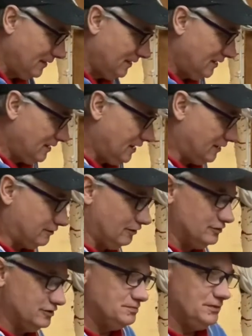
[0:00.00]
I don't
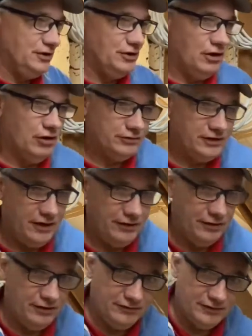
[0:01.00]
just mean the lockdown
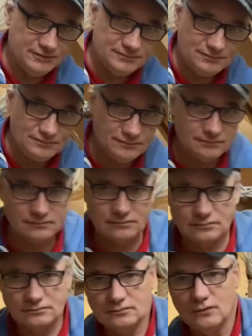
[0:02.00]
either,
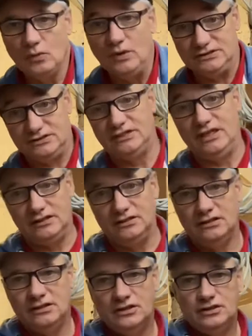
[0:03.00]
which did
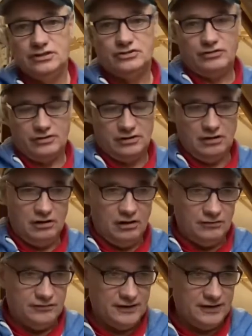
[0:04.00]
restrict a lot of
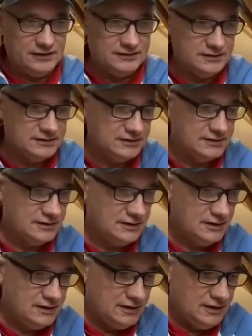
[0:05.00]
things.
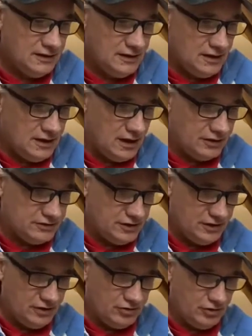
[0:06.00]
I
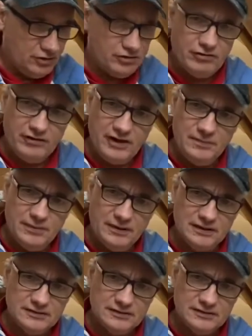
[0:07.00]
changed a career path.